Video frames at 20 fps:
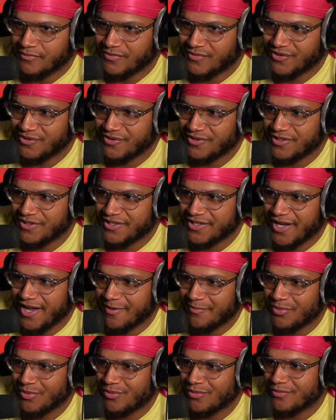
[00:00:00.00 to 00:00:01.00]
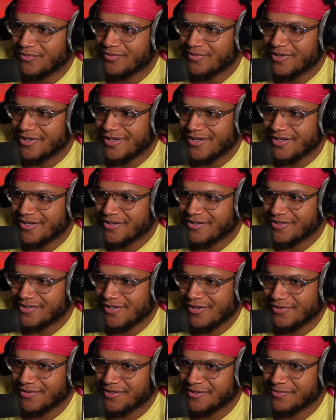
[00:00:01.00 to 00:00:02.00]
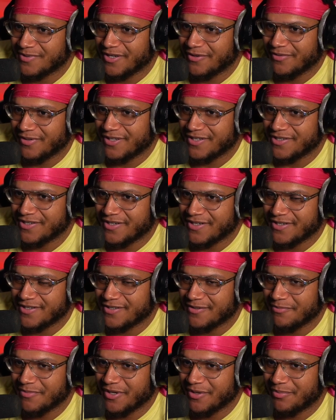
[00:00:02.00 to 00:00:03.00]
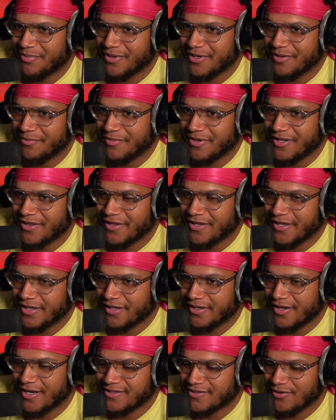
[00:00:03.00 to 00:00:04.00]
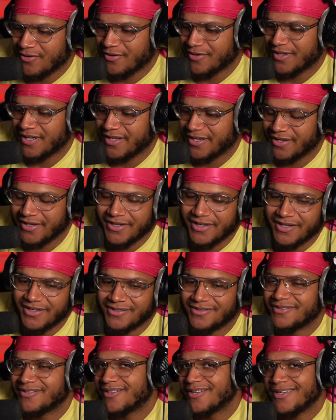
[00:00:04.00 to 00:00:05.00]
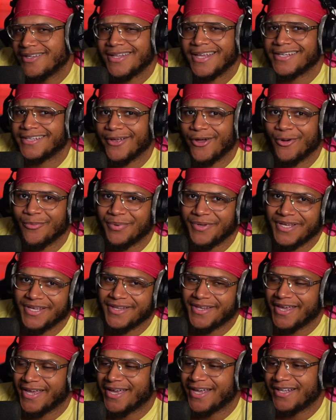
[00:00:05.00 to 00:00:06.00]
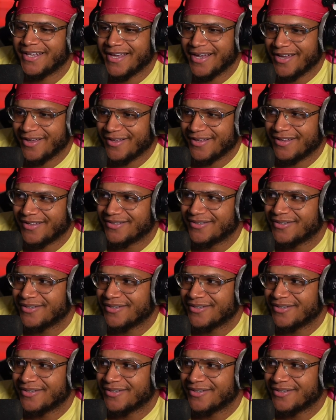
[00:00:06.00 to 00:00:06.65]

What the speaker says: The chapel. So it seems like religion is a big, pretty big thing. I saw in like the OP, they had like a